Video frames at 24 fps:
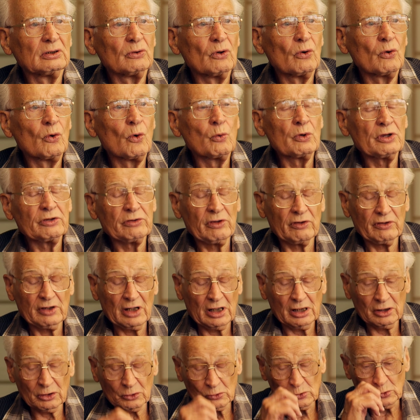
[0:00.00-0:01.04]
or whether they
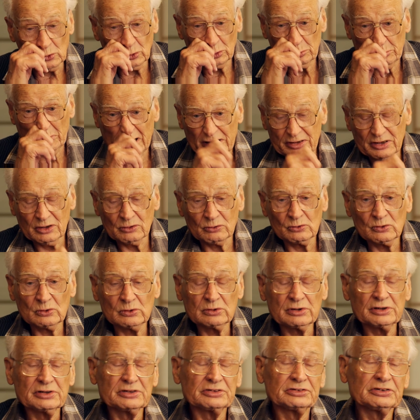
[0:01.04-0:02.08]
are called by their
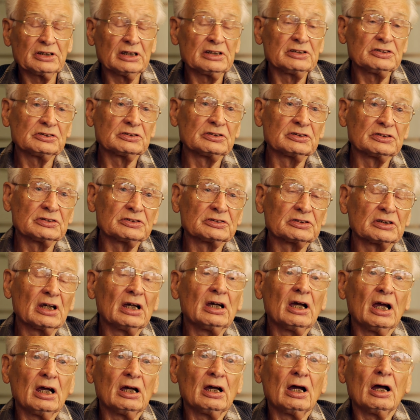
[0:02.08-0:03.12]
organizations
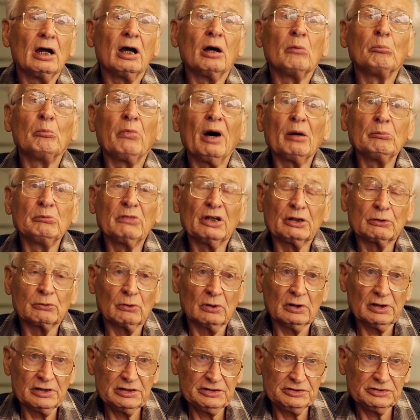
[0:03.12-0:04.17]
public
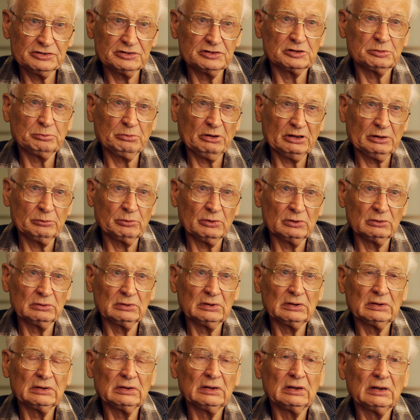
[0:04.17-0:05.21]
relations people,
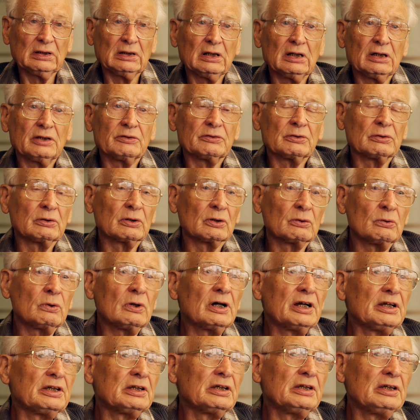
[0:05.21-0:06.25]
there are
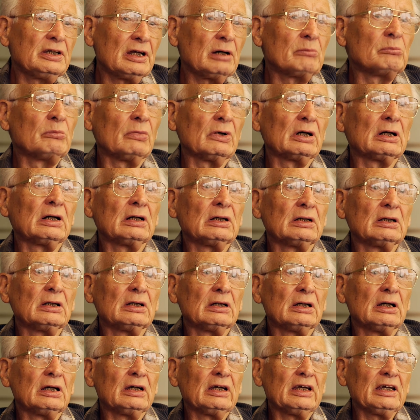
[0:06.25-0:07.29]
quite a number
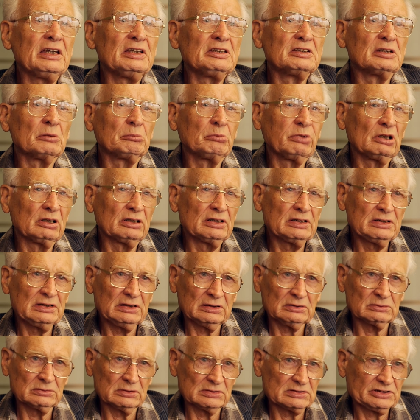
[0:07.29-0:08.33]
in the
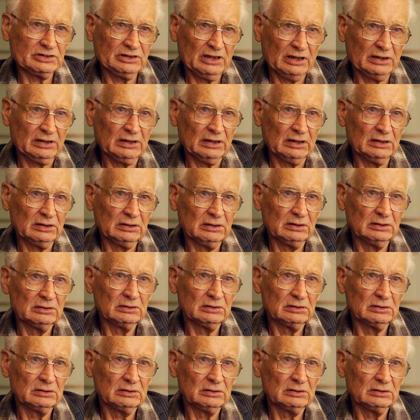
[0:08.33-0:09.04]
political setting